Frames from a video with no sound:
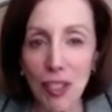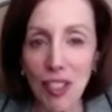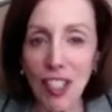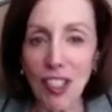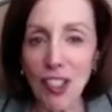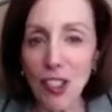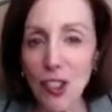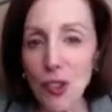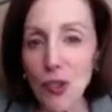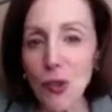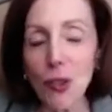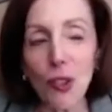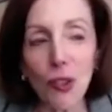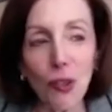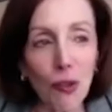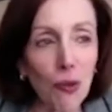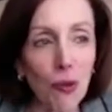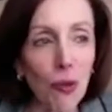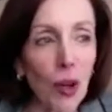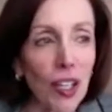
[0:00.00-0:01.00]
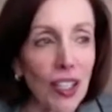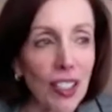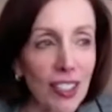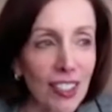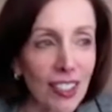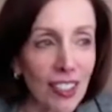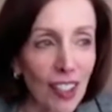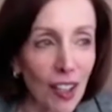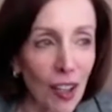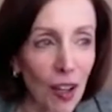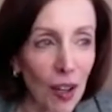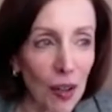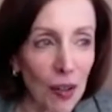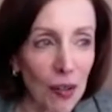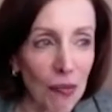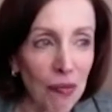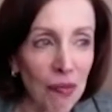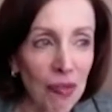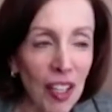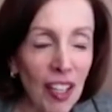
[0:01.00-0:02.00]
100% sure of what,
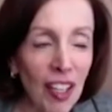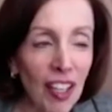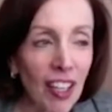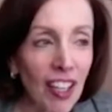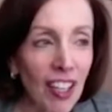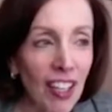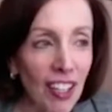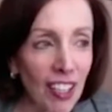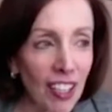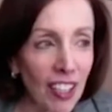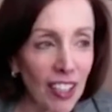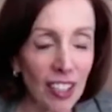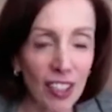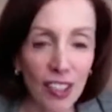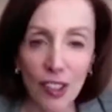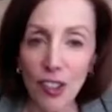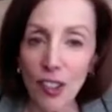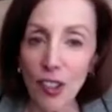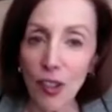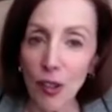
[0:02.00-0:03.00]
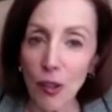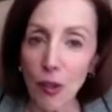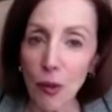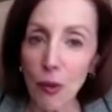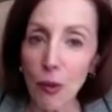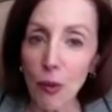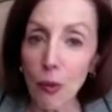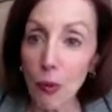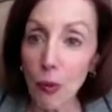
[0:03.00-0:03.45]
you know,